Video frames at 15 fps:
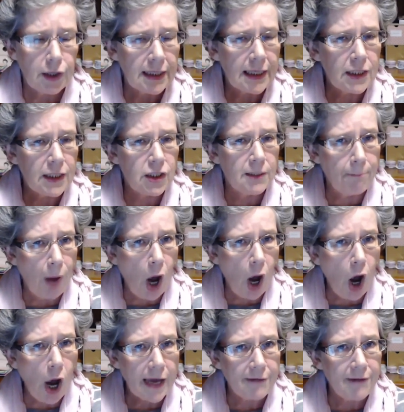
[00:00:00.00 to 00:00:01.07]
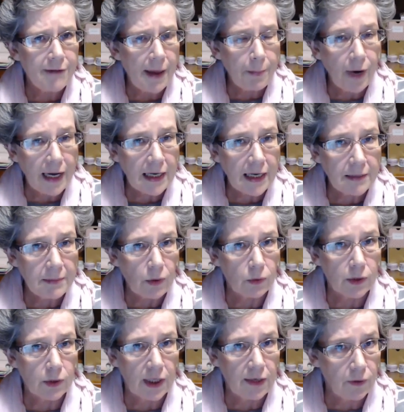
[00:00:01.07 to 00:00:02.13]
need to buy evaporated
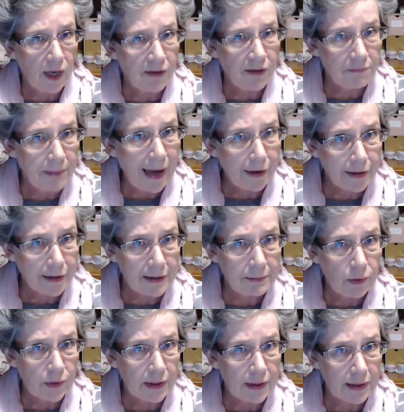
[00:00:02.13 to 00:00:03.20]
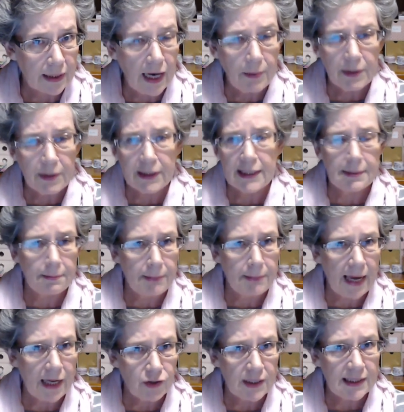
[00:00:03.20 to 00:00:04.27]
milk if you have powdered milk in the cupboard as a
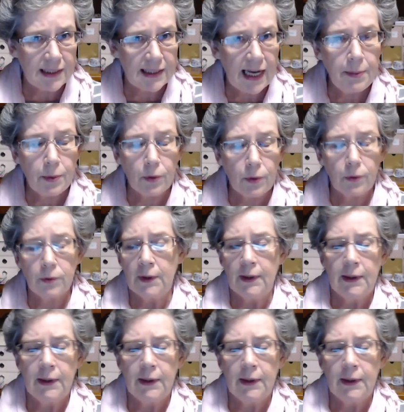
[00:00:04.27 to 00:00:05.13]
pantry staple,